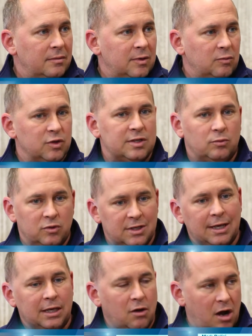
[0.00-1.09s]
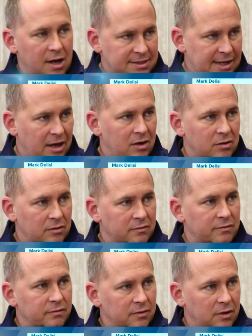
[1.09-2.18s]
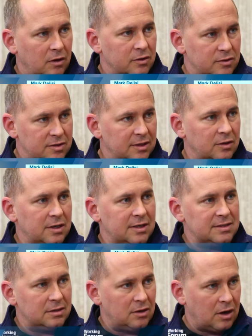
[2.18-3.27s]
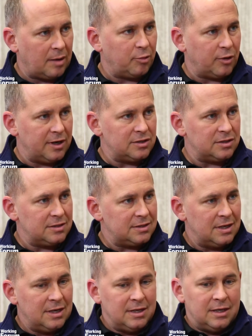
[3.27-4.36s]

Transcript: I mean, we're taking cost out of our utilities and our operations.